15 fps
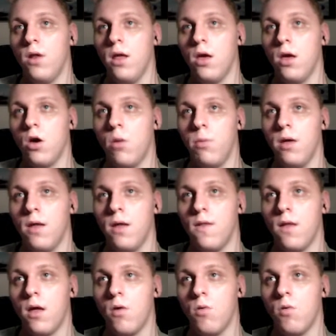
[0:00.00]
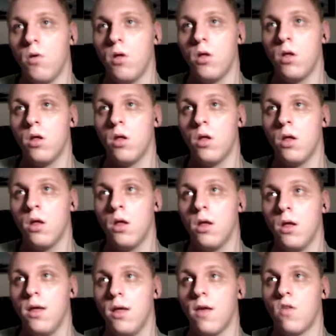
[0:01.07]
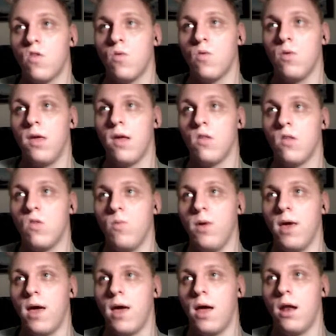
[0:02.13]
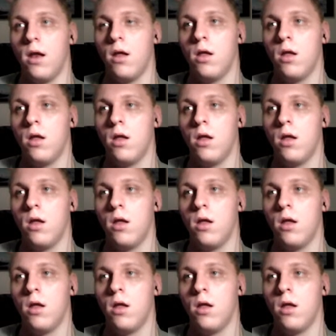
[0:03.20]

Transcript: copy it now. Yes, we can.